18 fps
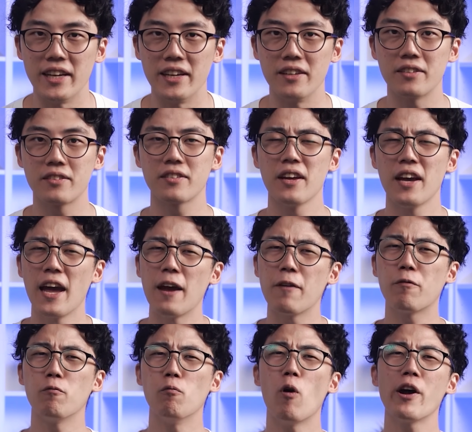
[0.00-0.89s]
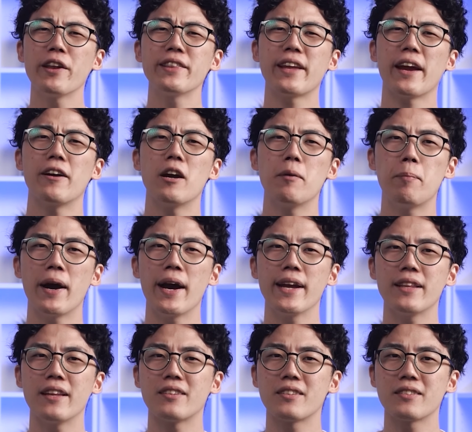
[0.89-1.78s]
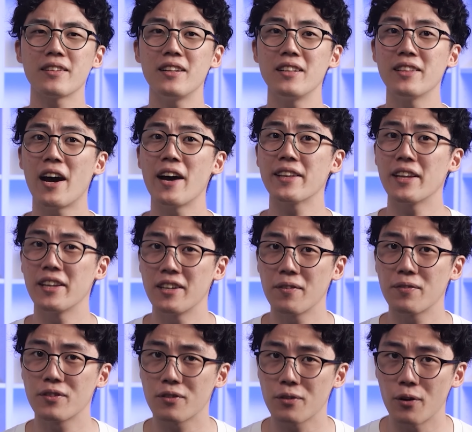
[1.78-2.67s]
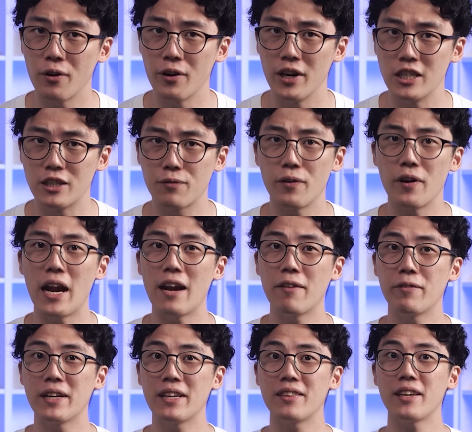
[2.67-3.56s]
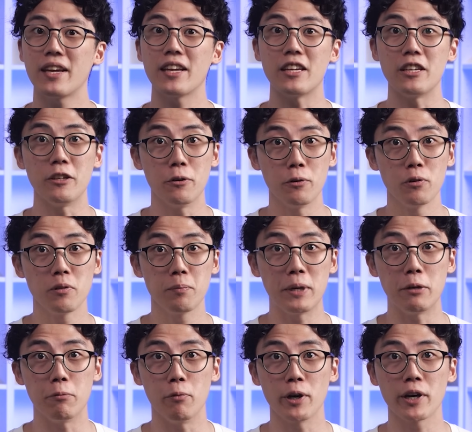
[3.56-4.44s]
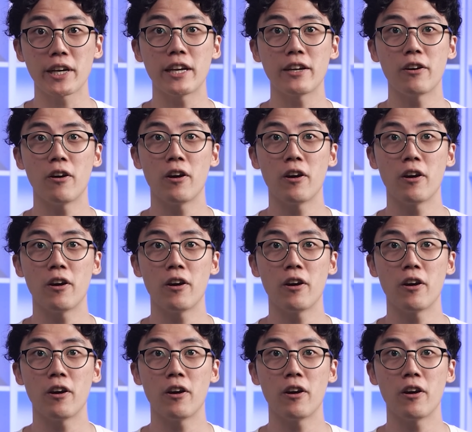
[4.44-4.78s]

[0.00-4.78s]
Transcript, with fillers: is, if one terabyte is still not enough storage for everything you'll be working